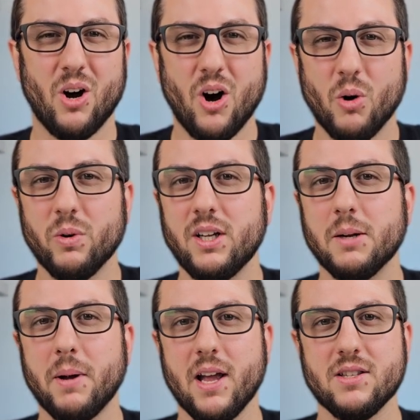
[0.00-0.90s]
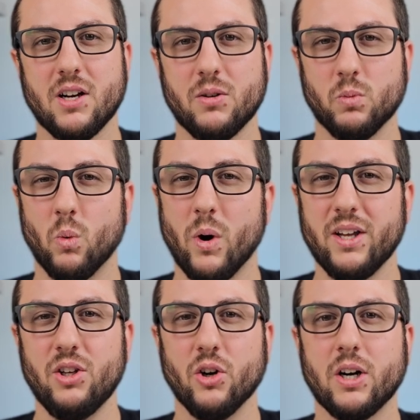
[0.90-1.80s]
all really depends on
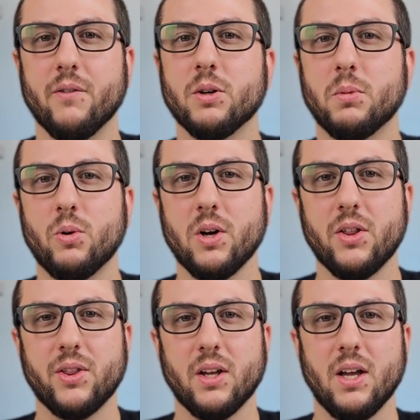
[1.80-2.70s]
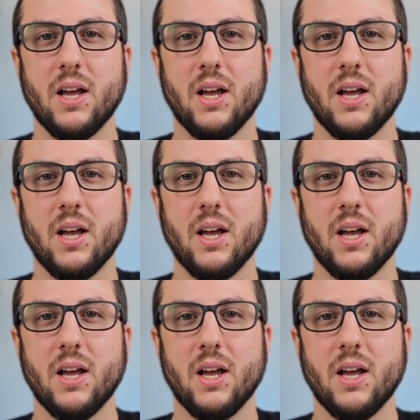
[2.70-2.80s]
what you're comfortable with